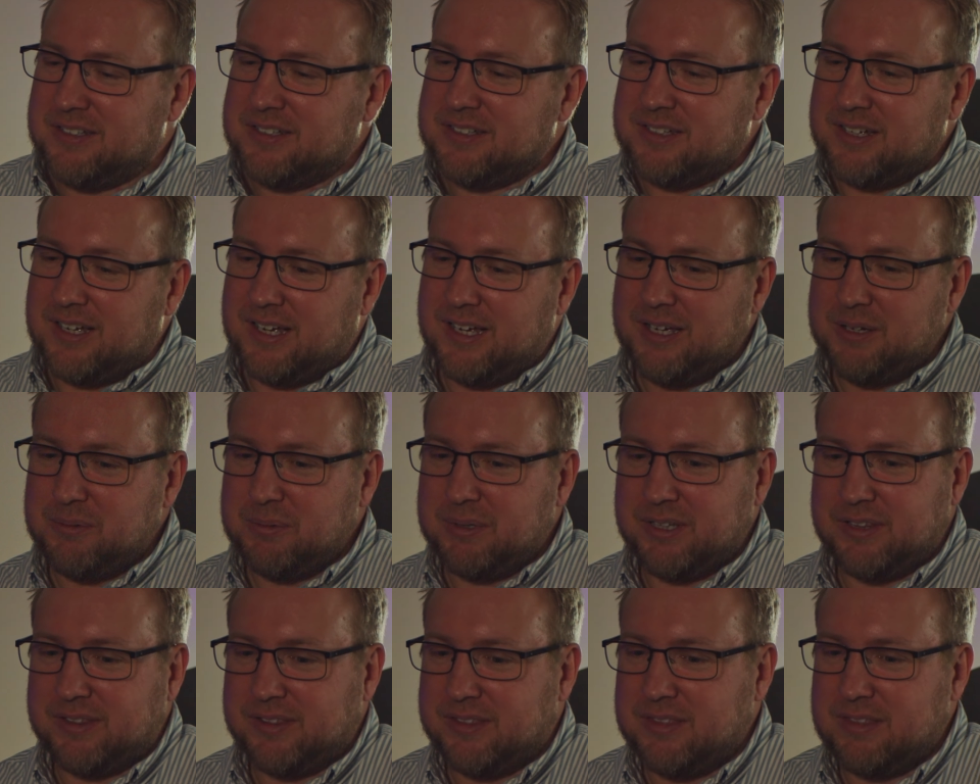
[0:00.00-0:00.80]

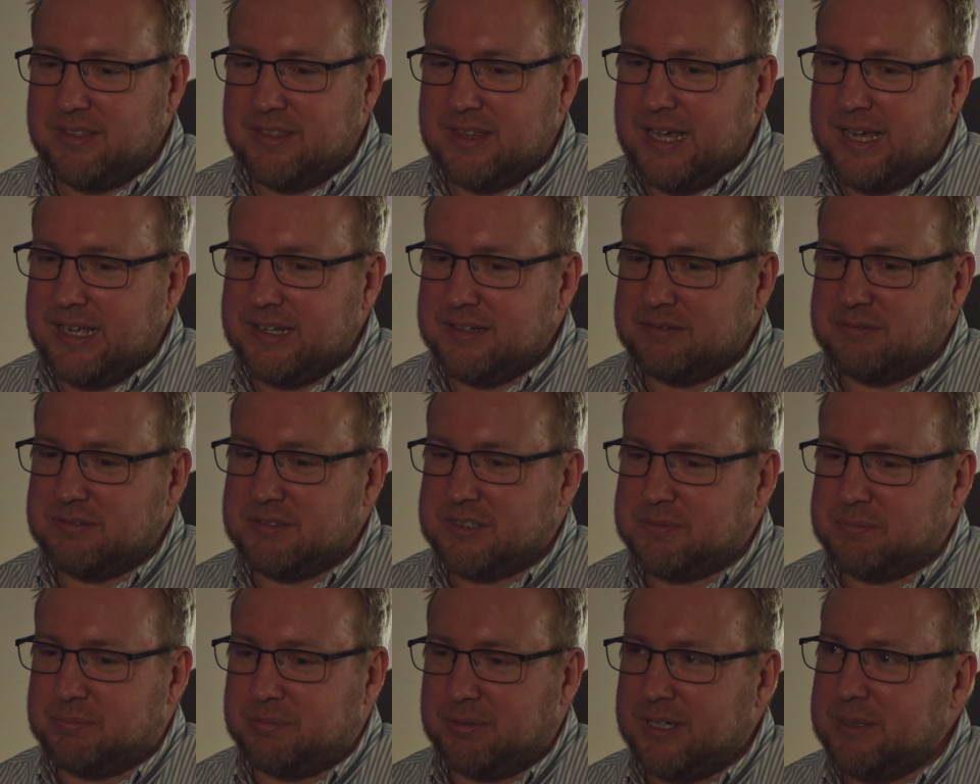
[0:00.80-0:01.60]
Well,
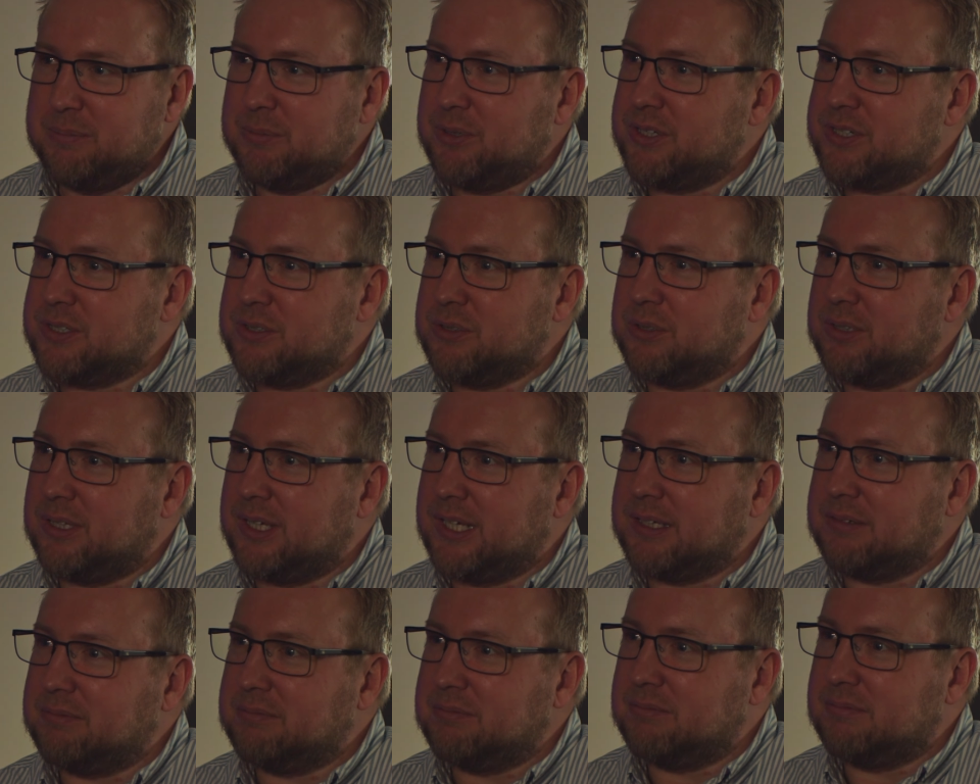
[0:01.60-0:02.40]
that's pretty much all
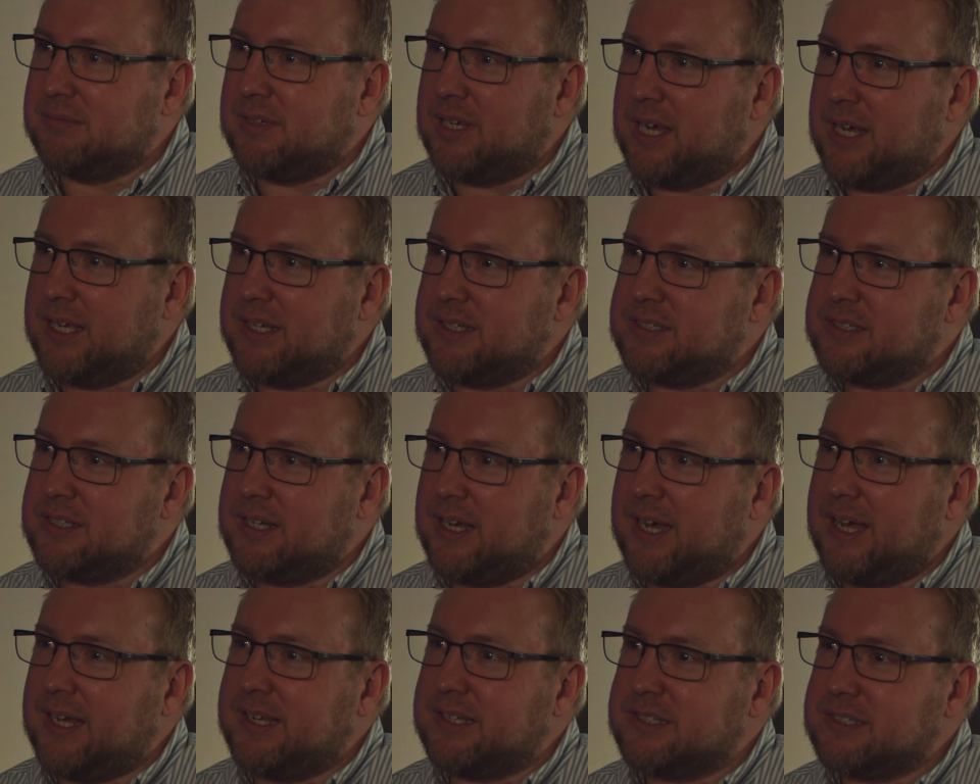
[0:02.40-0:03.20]
I had
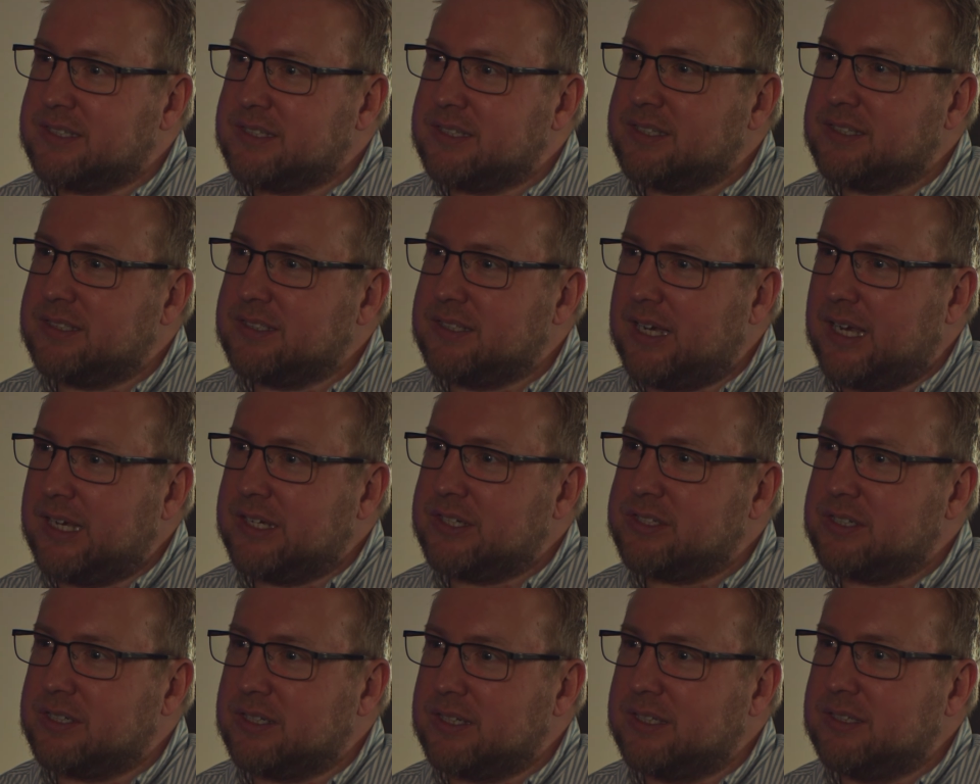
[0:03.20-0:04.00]
to ask,
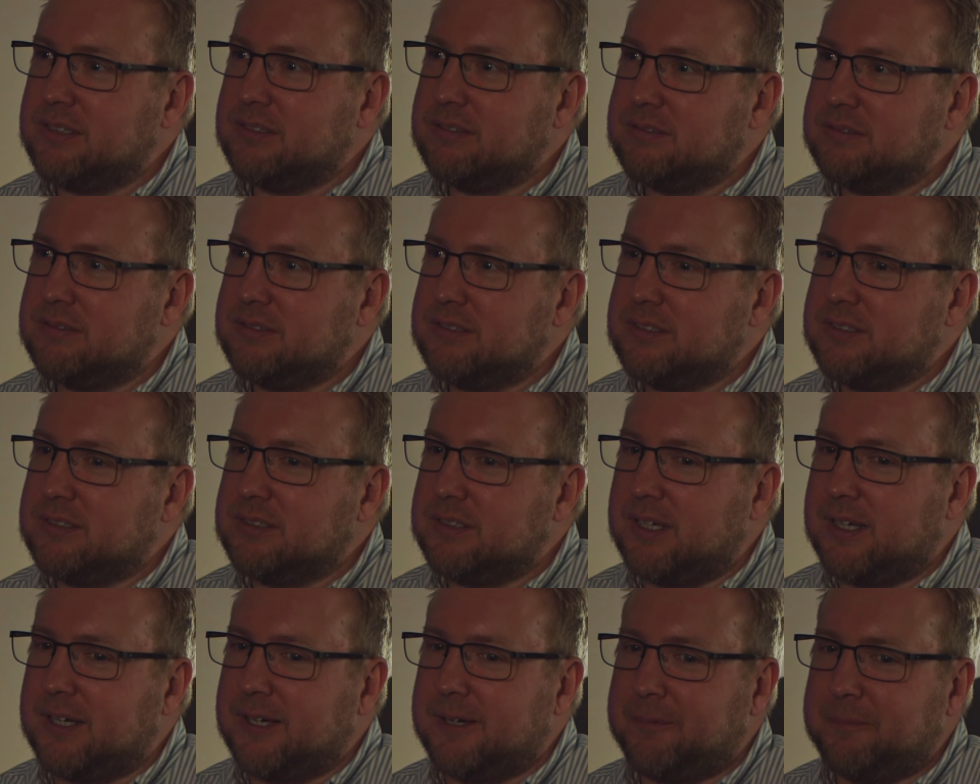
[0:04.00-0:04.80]
actually.
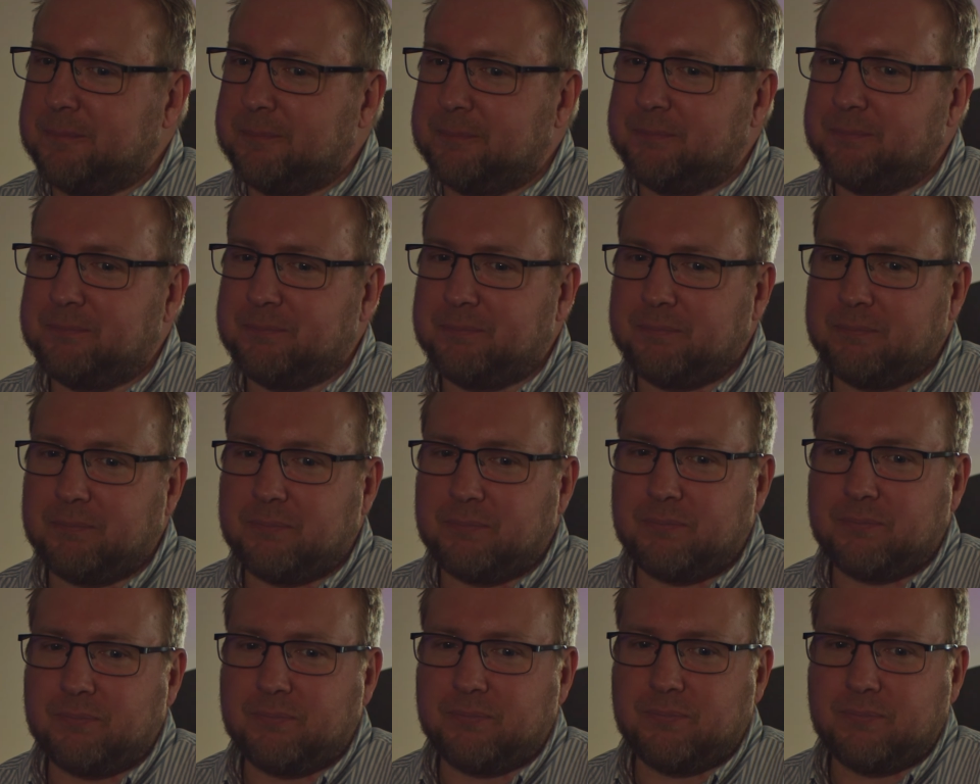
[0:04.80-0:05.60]
Are
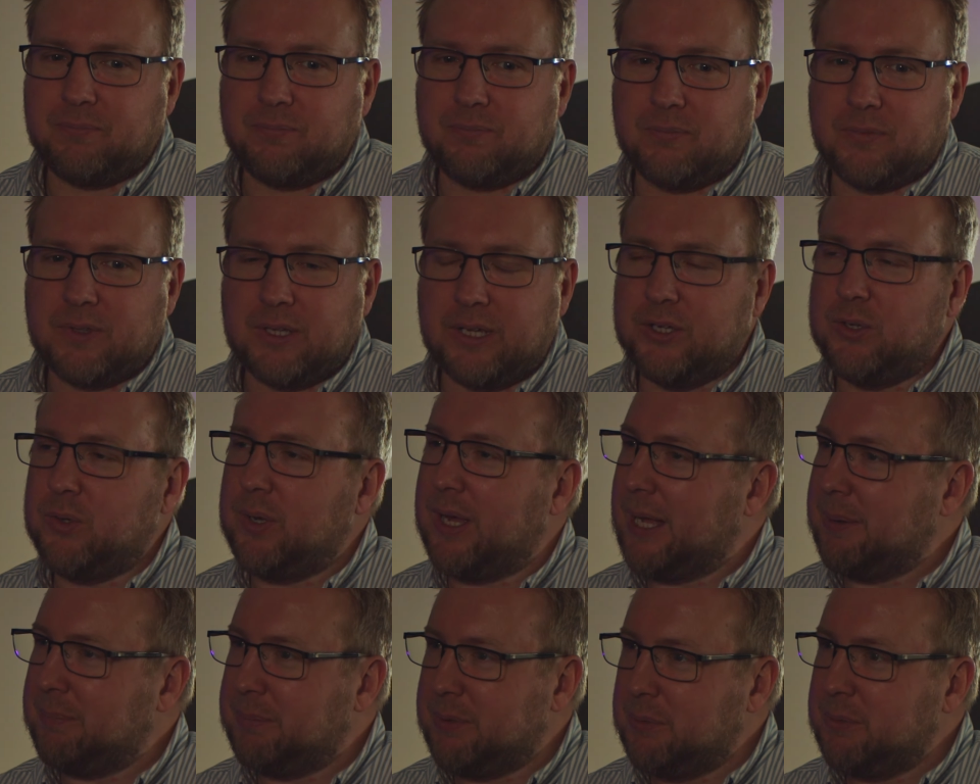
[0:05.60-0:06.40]
you
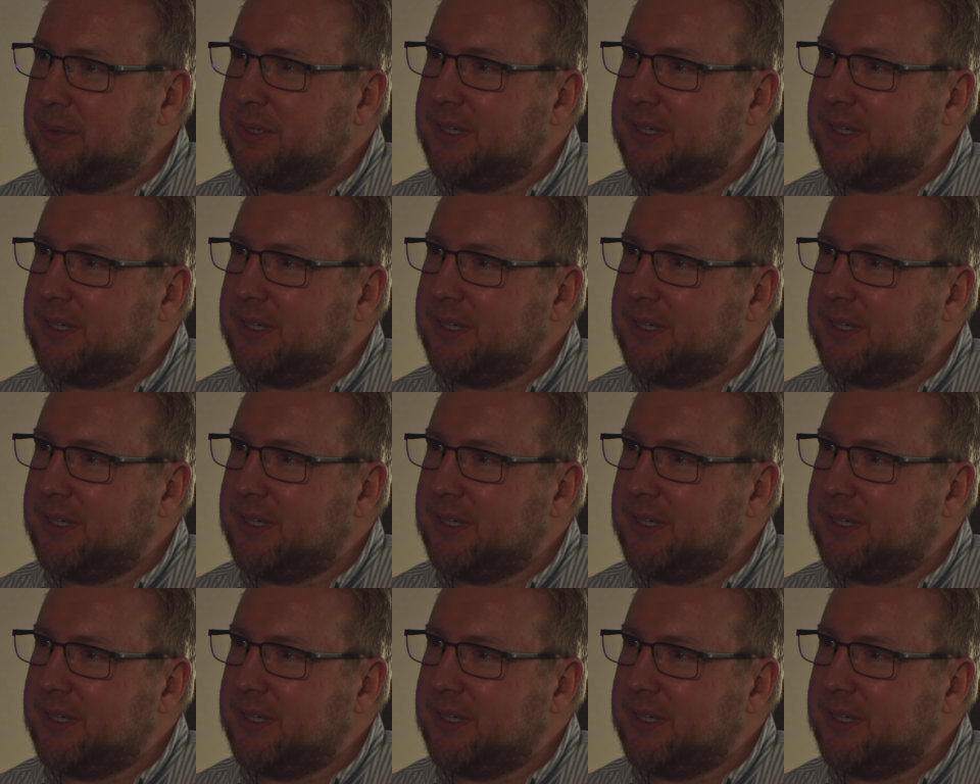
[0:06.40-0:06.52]
happy with